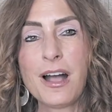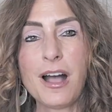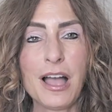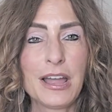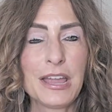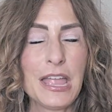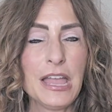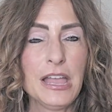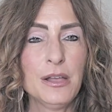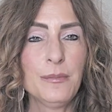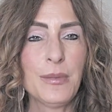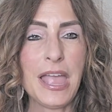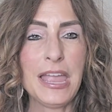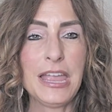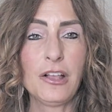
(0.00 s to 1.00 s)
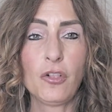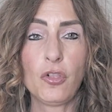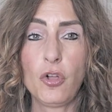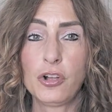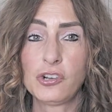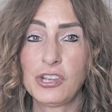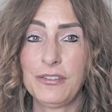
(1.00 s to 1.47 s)
I am a
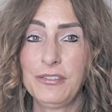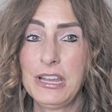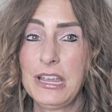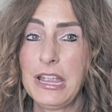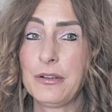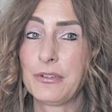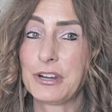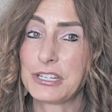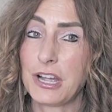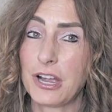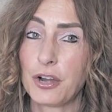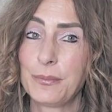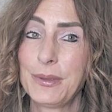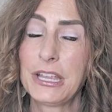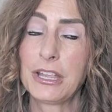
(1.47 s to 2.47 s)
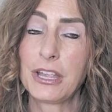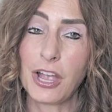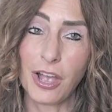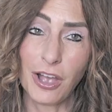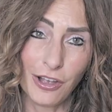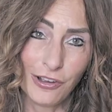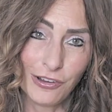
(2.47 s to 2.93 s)
longevity and retirement
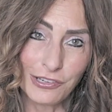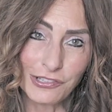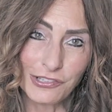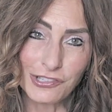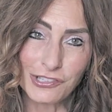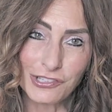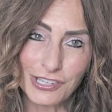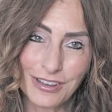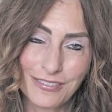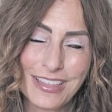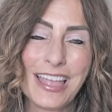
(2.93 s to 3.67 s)
coach.